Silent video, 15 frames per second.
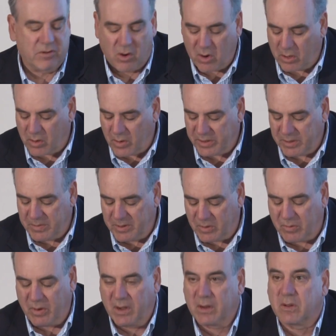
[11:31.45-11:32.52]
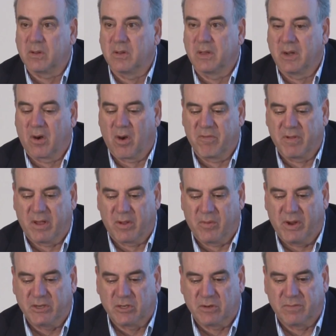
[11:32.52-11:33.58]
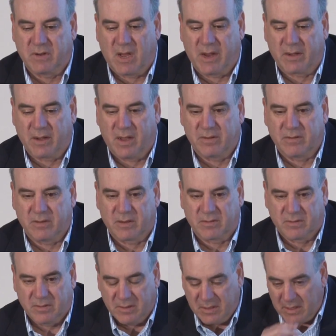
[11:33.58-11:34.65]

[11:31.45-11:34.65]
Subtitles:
are going to be critical in our evaluation of diagnostics.